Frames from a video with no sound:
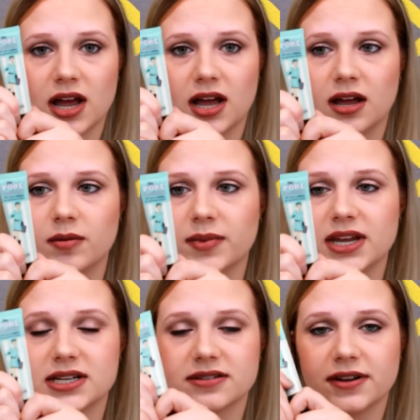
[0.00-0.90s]
Um,
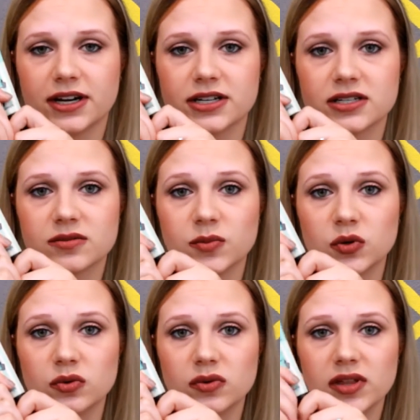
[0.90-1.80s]
it is very
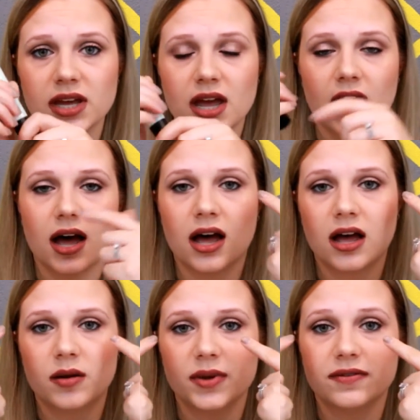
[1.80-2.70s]
smooth.
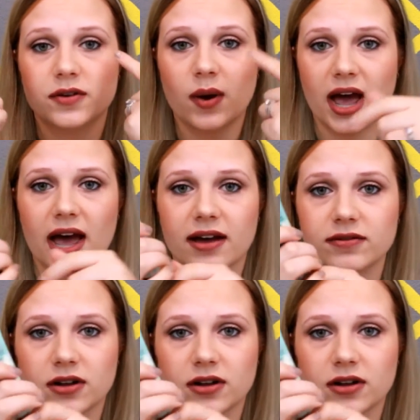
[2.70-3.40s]
Um, if you have